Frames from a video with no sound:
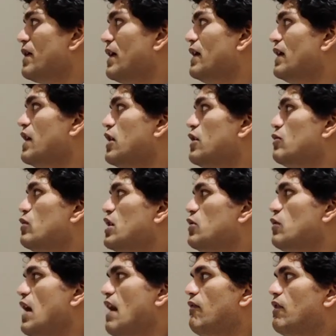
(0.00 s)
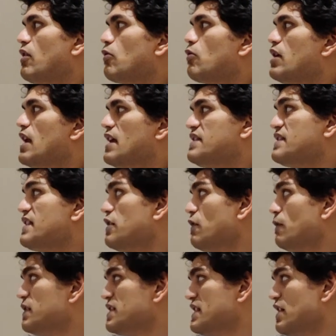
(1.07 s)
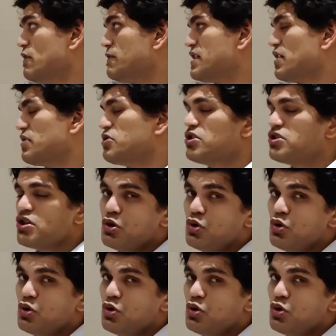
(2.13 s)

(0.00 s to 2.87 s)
Right? You need to have a good understanding of design of structures.